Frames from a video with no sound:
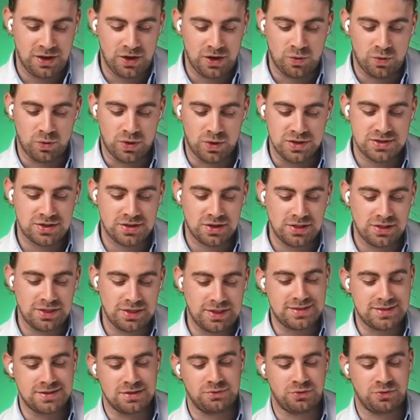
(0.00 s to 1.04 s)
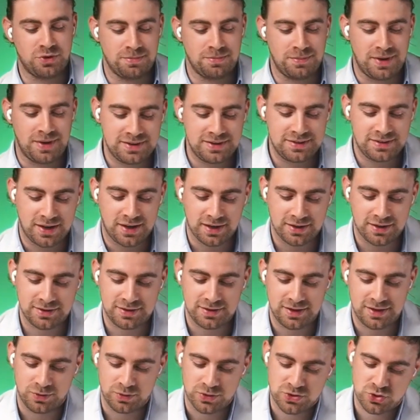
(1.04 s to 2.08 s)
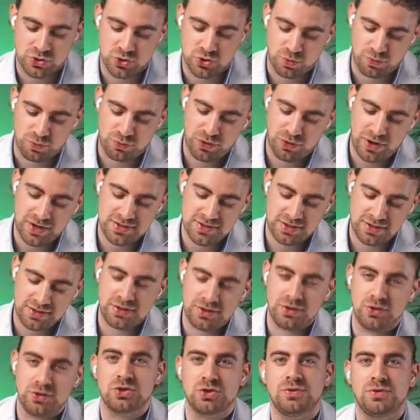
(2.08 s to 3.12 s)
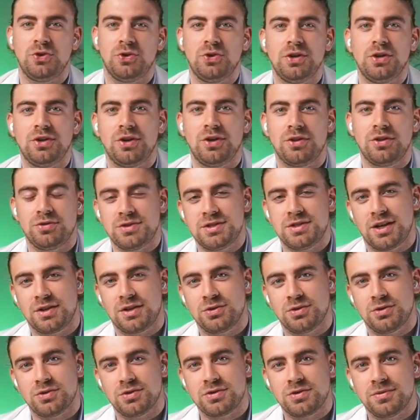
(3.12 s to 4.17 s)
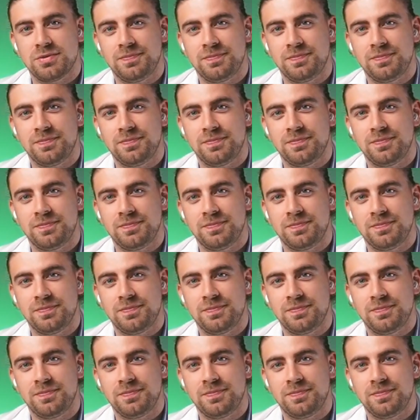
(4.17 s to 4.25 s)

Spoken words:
What's a lesson from medtech that was surprisingly useful in other sectors?